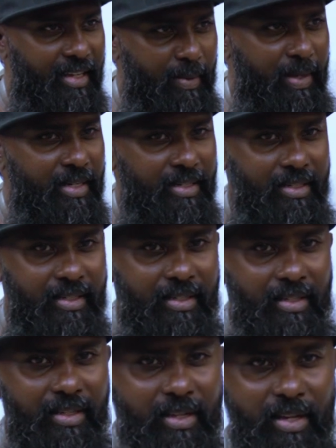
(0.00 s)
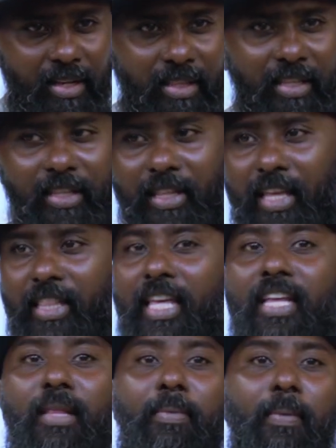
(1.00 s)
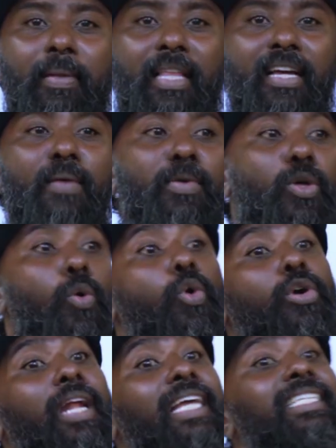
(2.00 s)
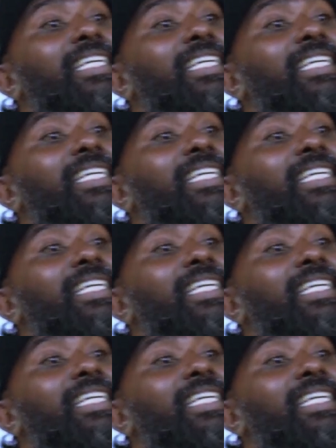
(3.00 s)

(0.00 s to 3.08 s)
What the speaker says: Amen. They are the people that come with their own